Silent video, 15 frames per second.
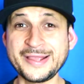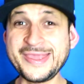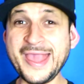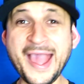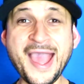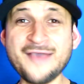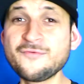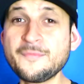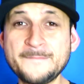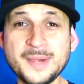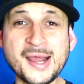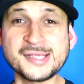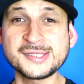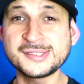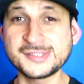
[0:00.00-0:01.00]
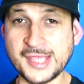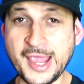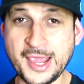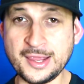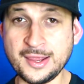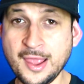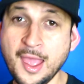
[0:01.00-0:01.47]
Yeah, have a blessed
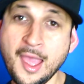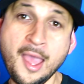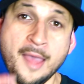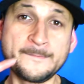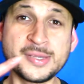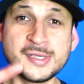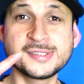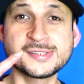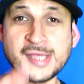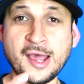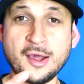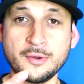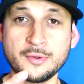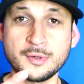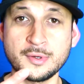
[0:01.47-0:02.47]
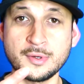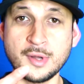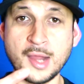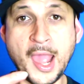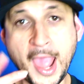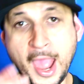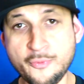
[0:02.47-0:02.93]
day. Peace out.
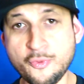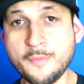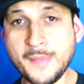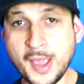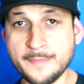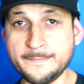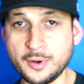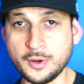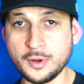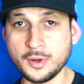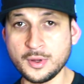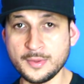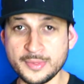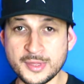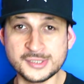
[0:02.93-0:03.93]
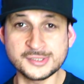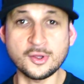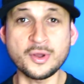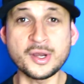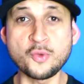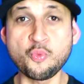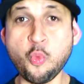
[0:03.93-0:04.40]
And remember, there's
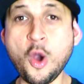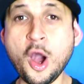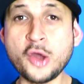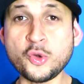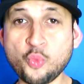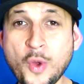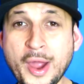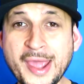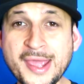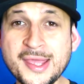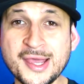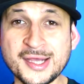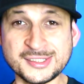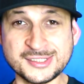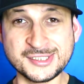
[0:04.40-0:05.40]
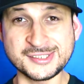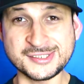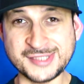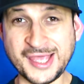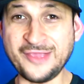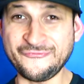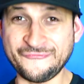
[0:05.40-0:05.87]
only one way to
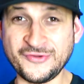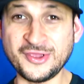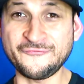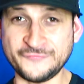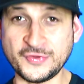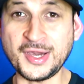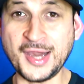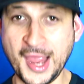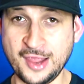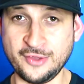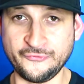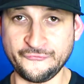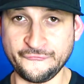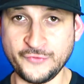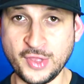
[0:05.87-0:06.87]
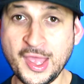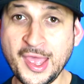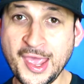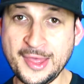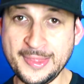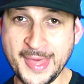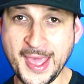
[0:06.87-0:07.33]
stay fit for
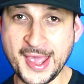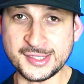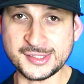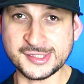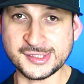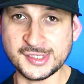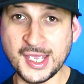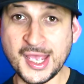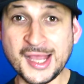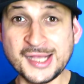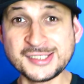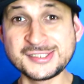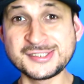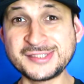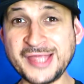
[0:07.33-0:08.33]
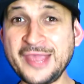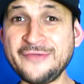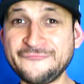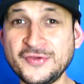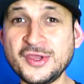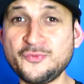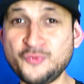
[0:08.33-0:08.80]
life, and that's stay
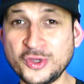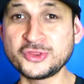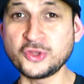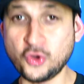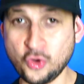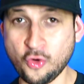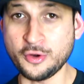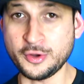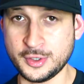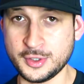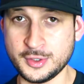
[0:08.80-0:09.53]
fit with the Lord.